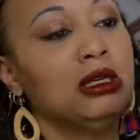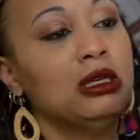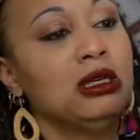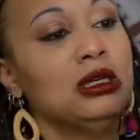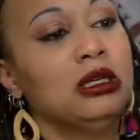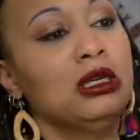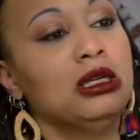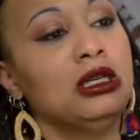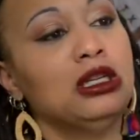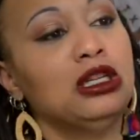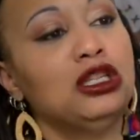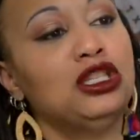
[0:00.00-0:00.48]

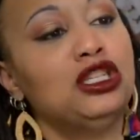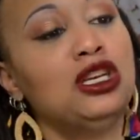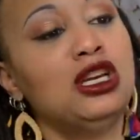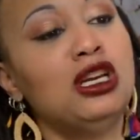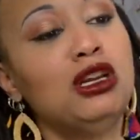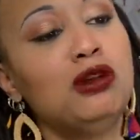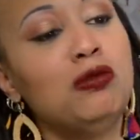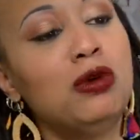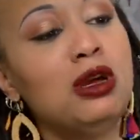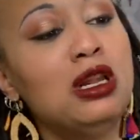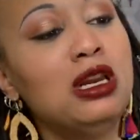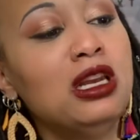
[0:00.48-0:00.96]
The Chili
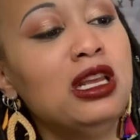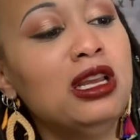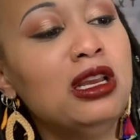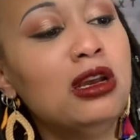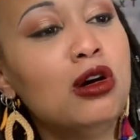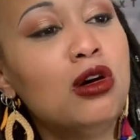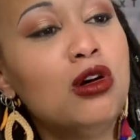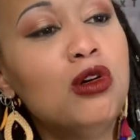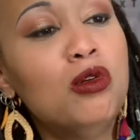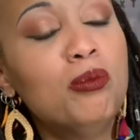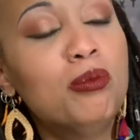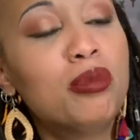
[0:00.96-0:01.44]
One
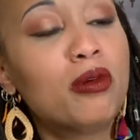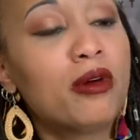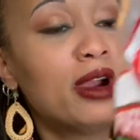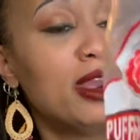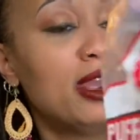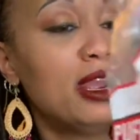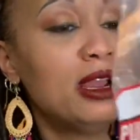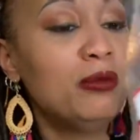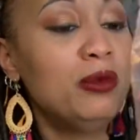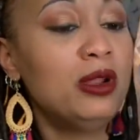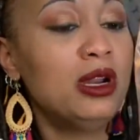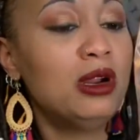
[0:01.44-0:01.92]
Leo
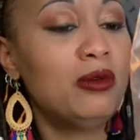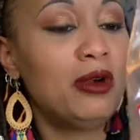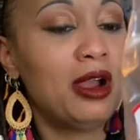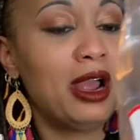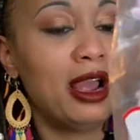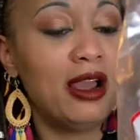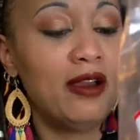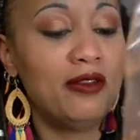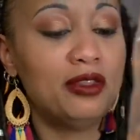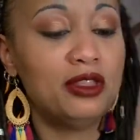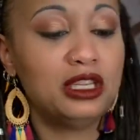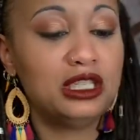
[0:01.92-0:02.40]
brand. We don't
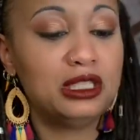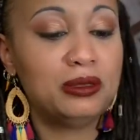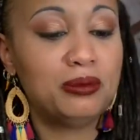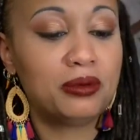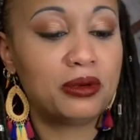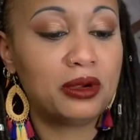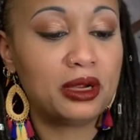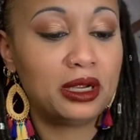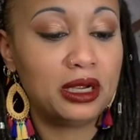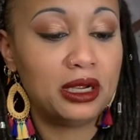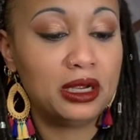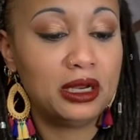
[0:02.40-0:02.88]
have this
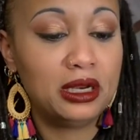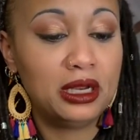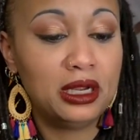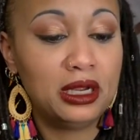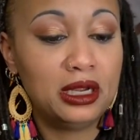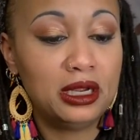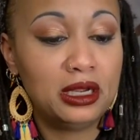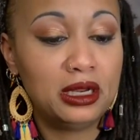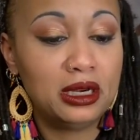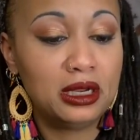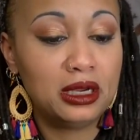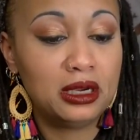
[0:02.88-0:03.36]
brand in